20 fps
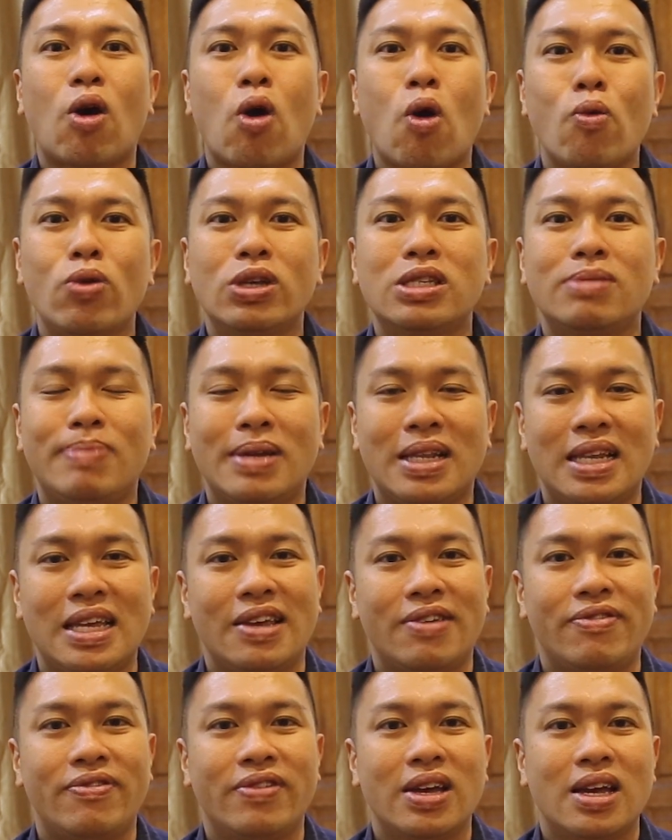always
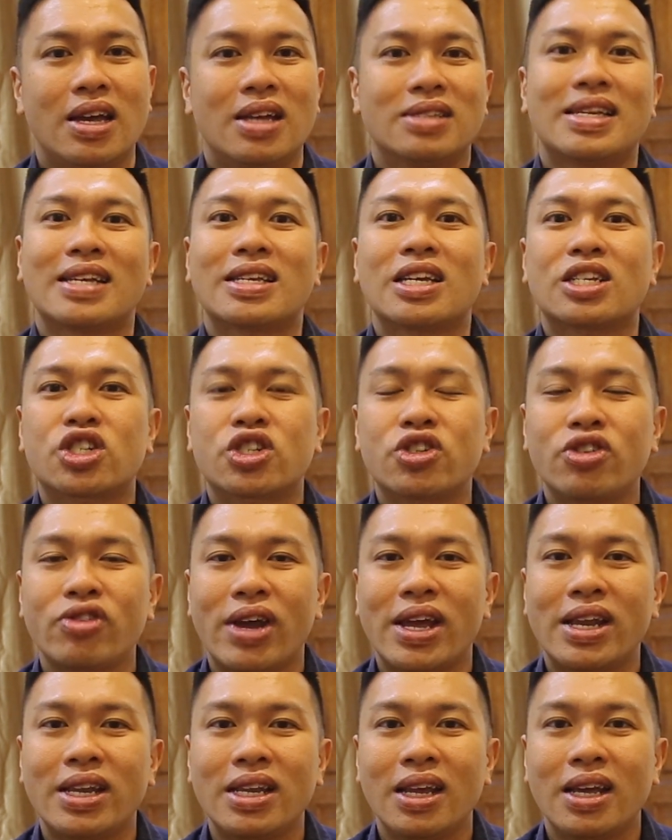believe that the
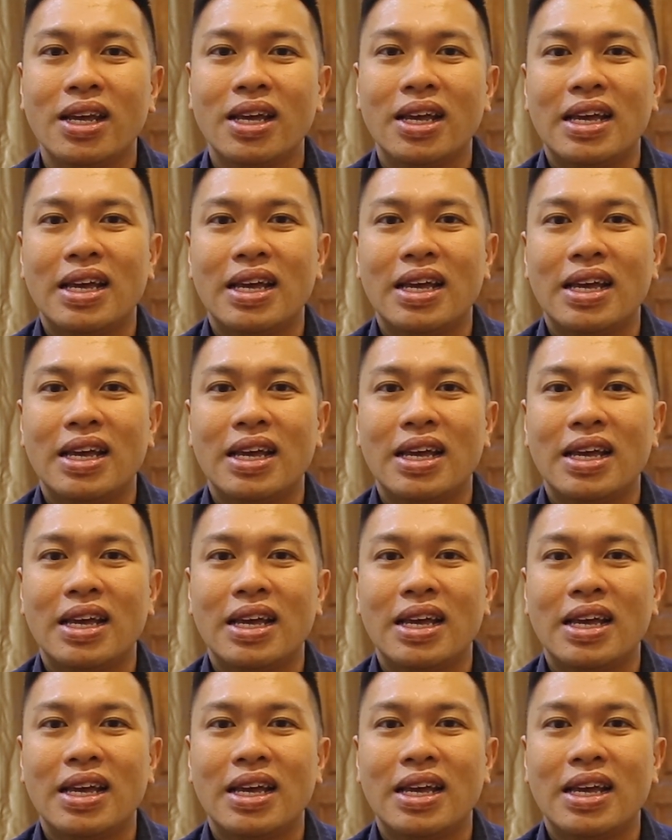trend